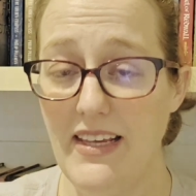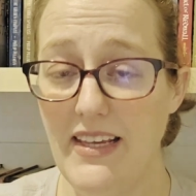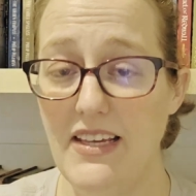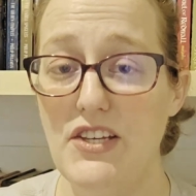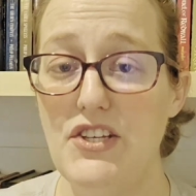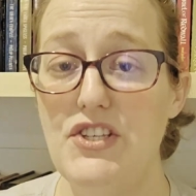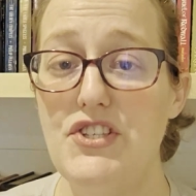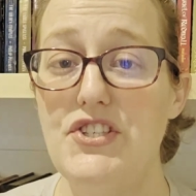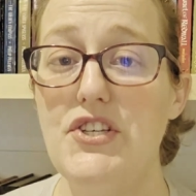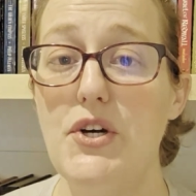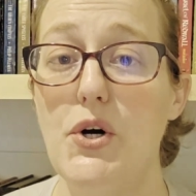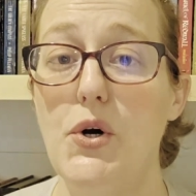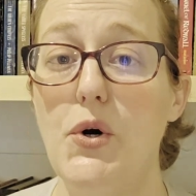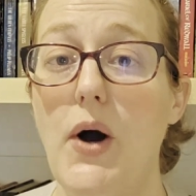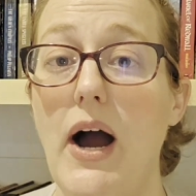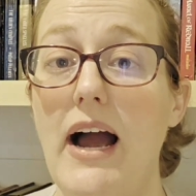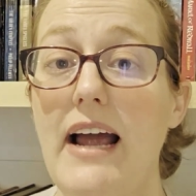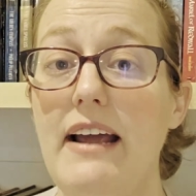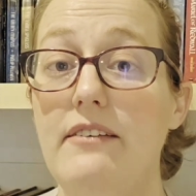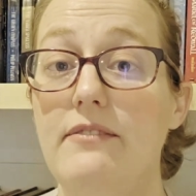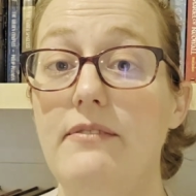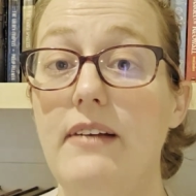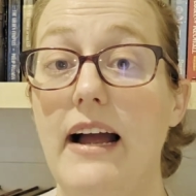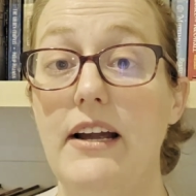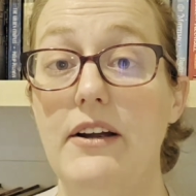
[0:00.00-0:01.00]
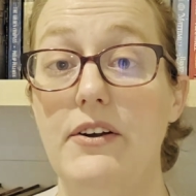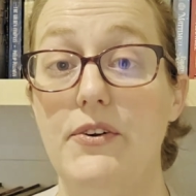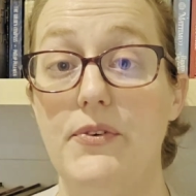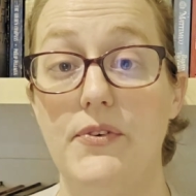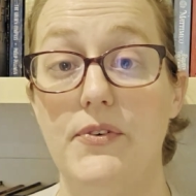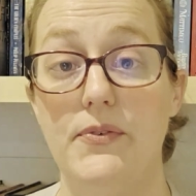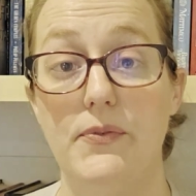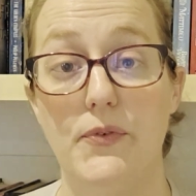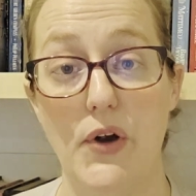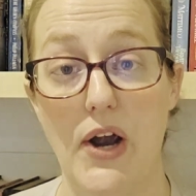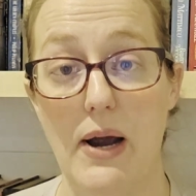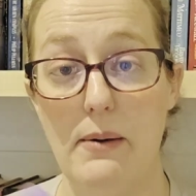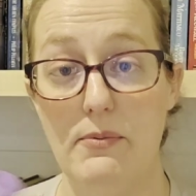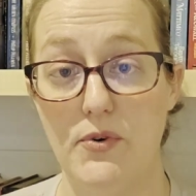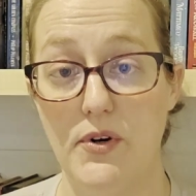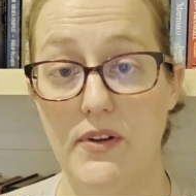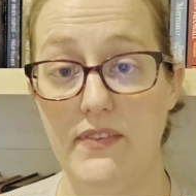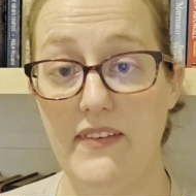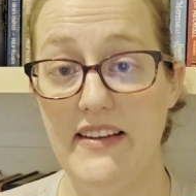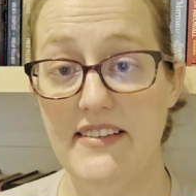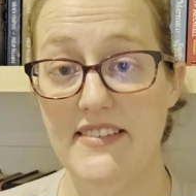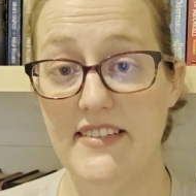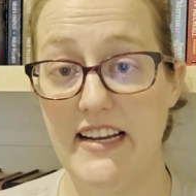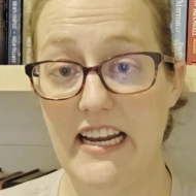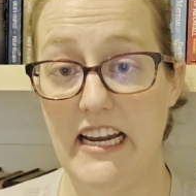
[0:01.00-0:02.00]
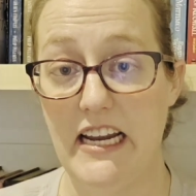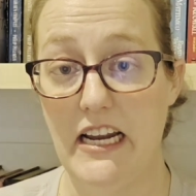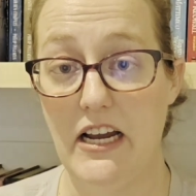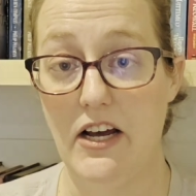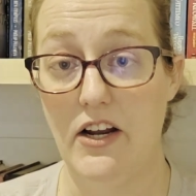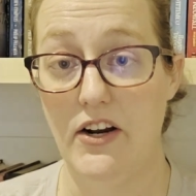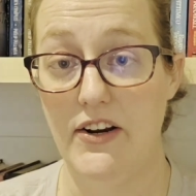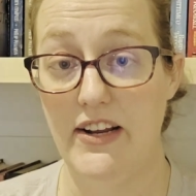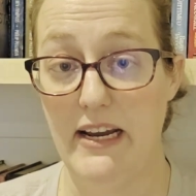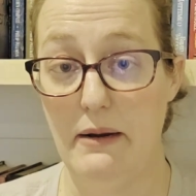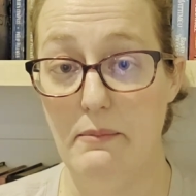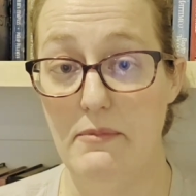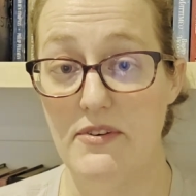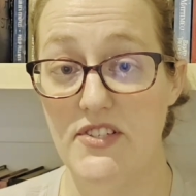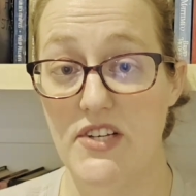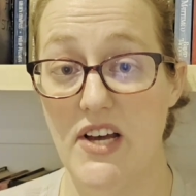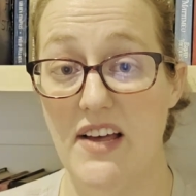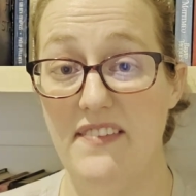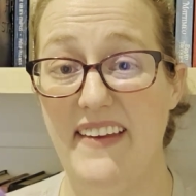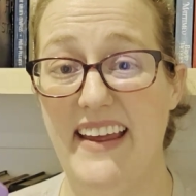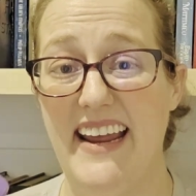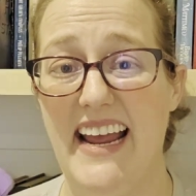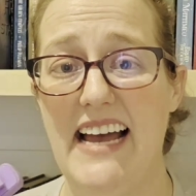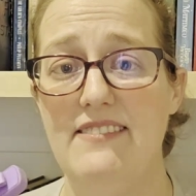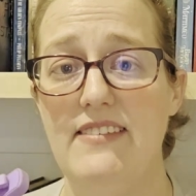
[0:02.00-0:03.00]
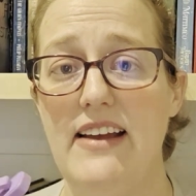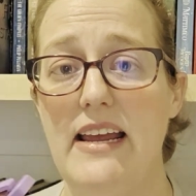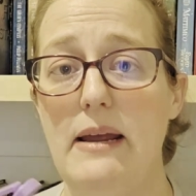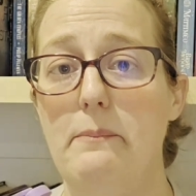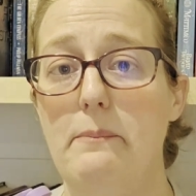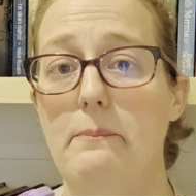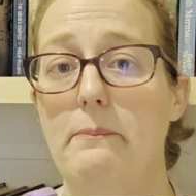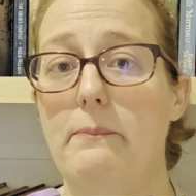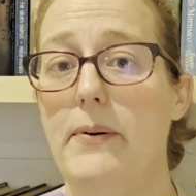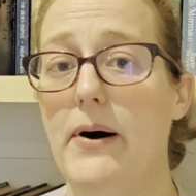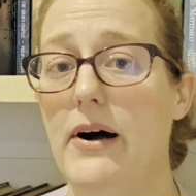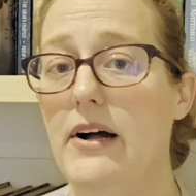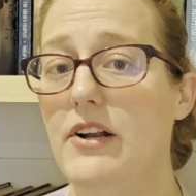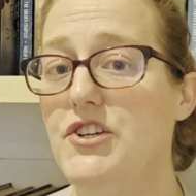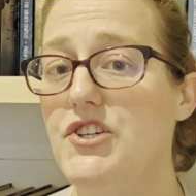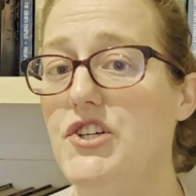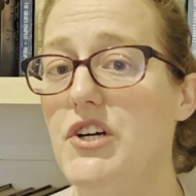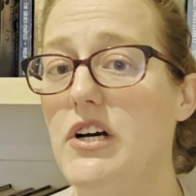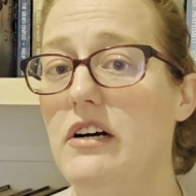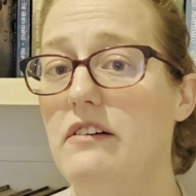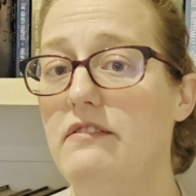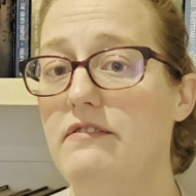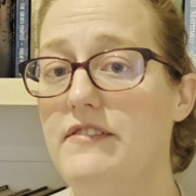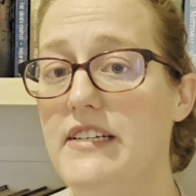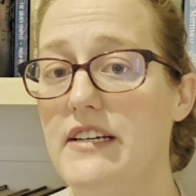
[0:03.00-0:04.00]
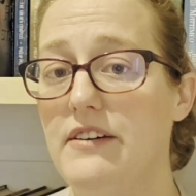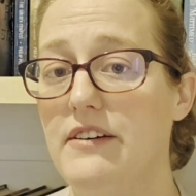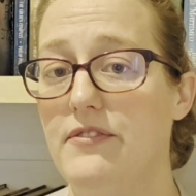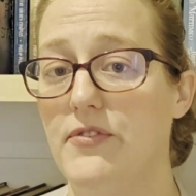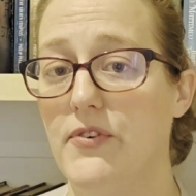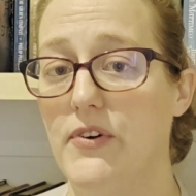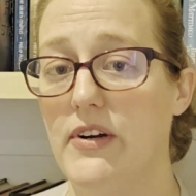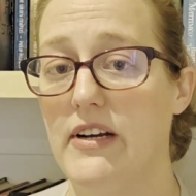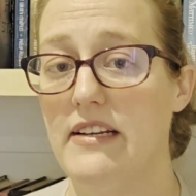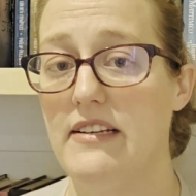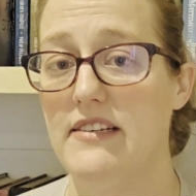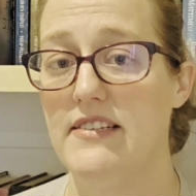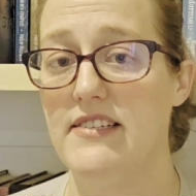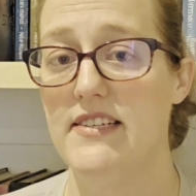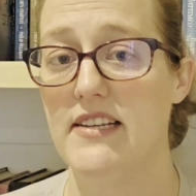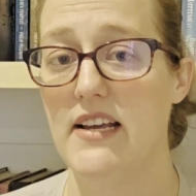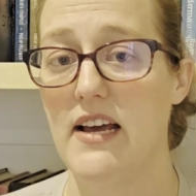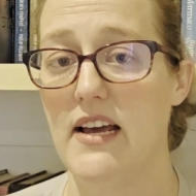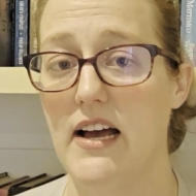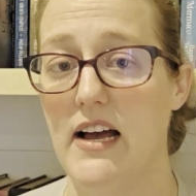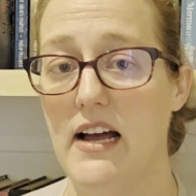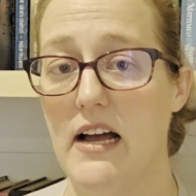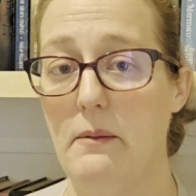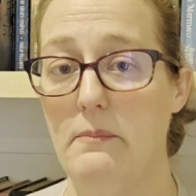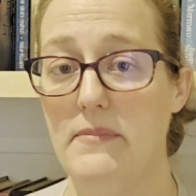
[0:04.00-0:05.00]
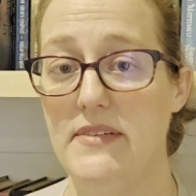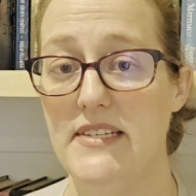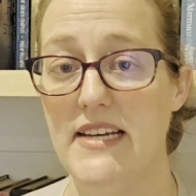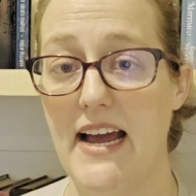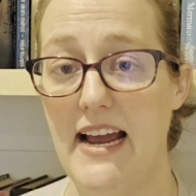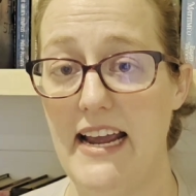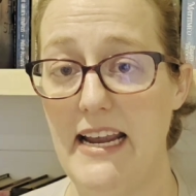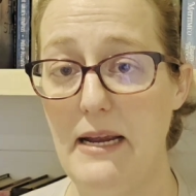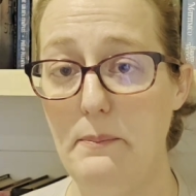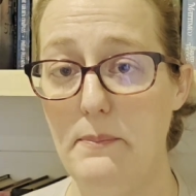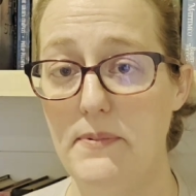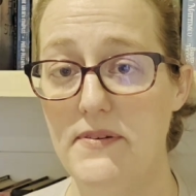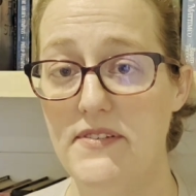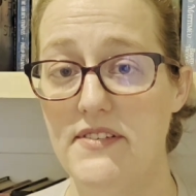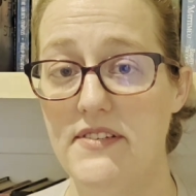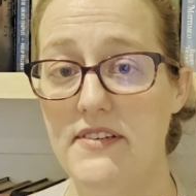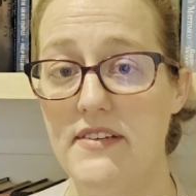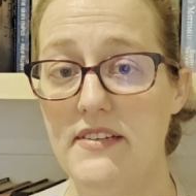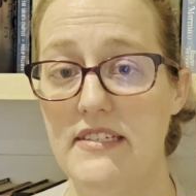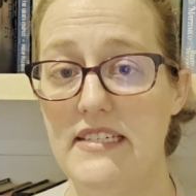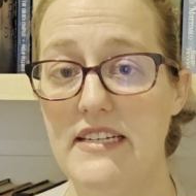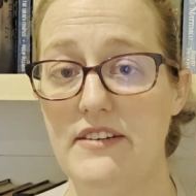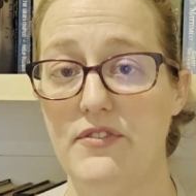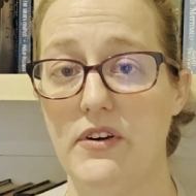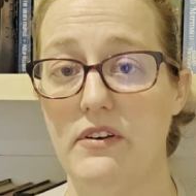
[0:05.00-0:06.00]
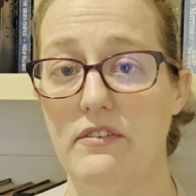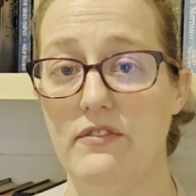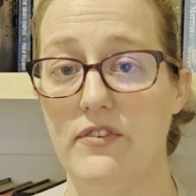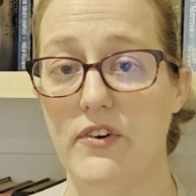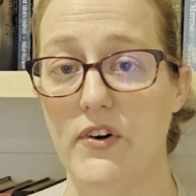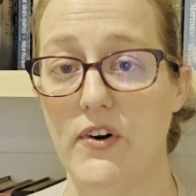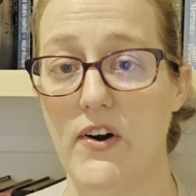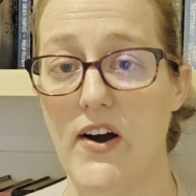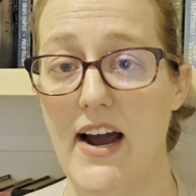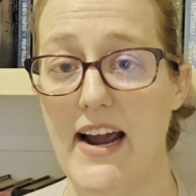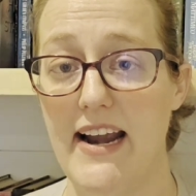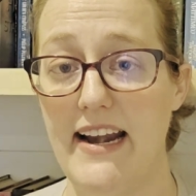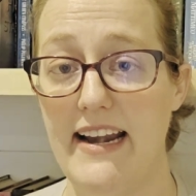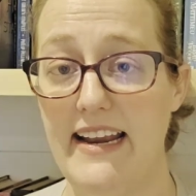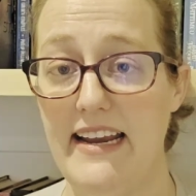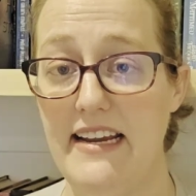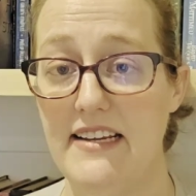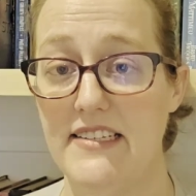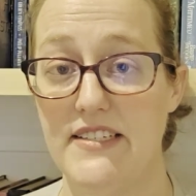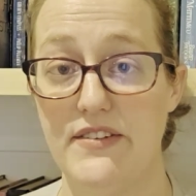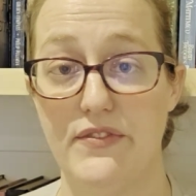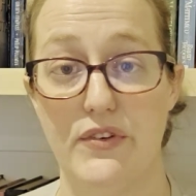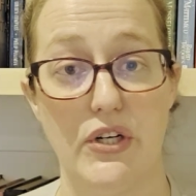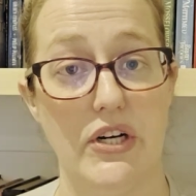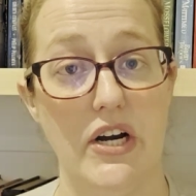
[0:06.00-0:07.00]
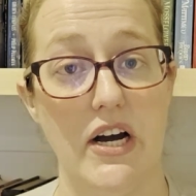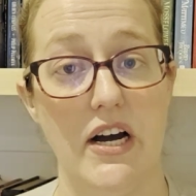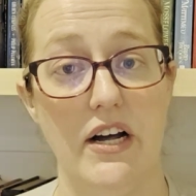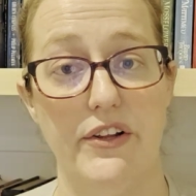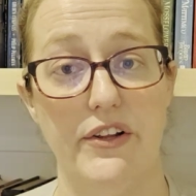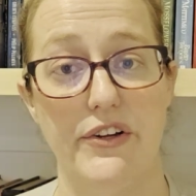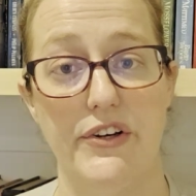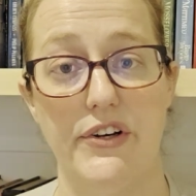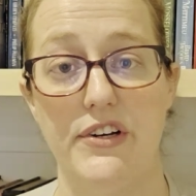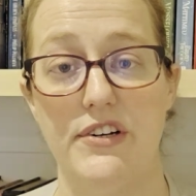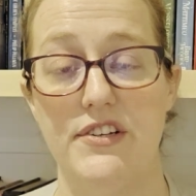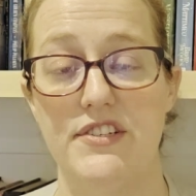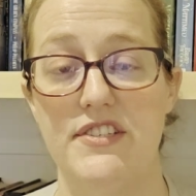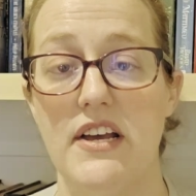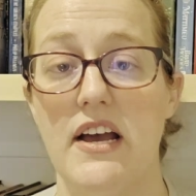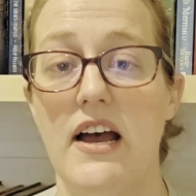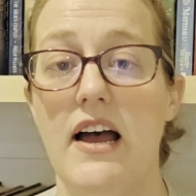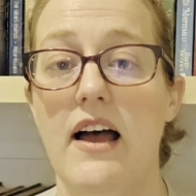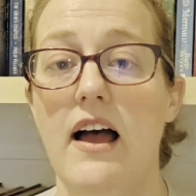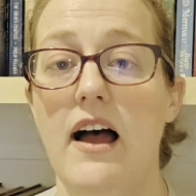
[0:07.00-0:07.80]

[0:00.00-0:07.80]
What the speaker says: So I grabbed one of these on Amazon. They have a bunch of different types, different varieties, different colors.